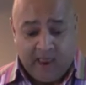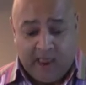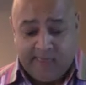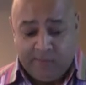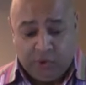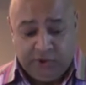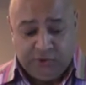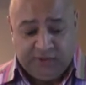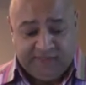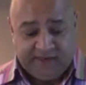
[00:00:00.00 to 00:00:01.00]
And then what you
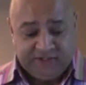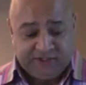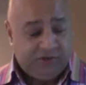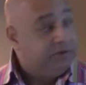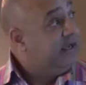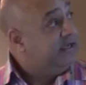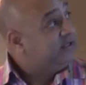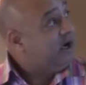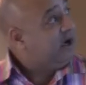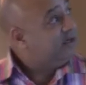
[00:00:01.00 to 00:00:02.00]
can then do is
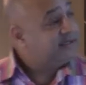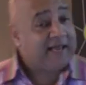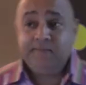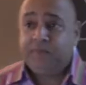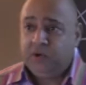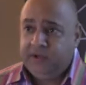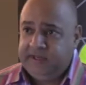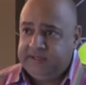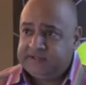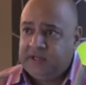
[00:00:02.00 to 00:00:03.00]
ask
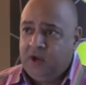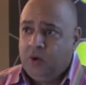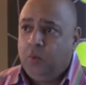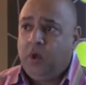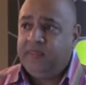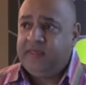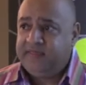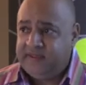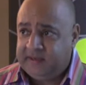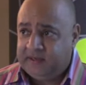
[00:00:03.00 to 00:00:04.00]
employees what they
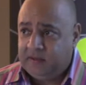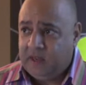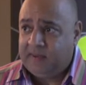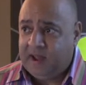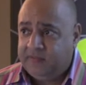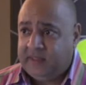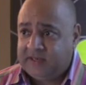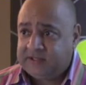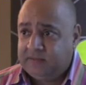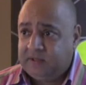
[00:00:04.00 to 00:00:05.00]
think about
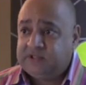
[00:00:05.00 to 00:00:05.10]
that.